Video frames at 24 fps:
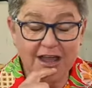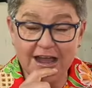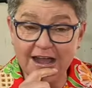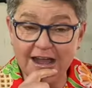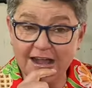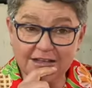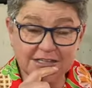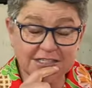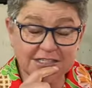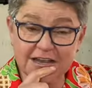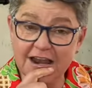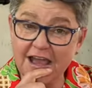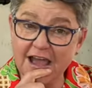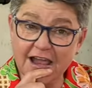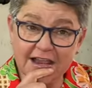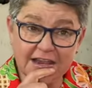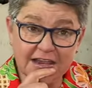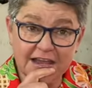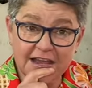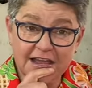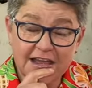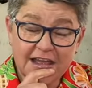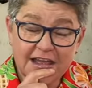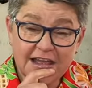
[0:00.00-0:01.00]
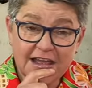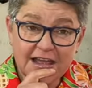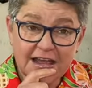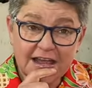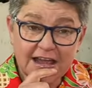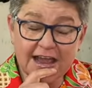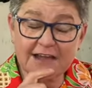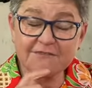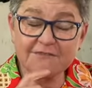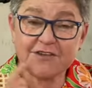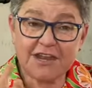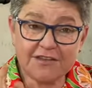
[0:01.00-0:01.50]
I was like,
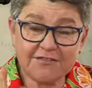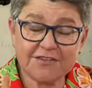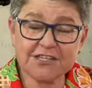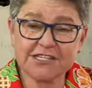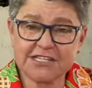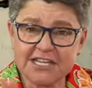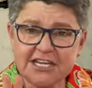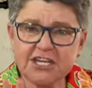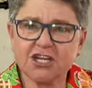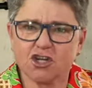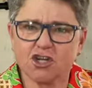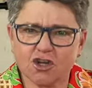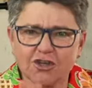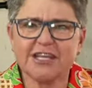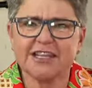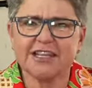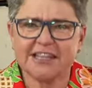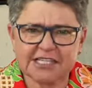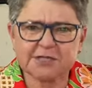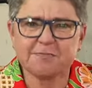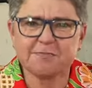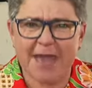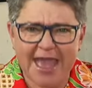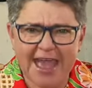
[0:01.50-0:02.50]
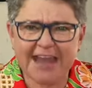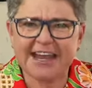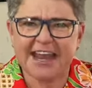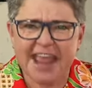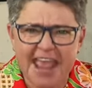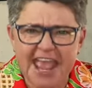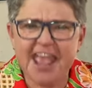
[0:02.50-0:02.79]
I've never seen it looking this bad.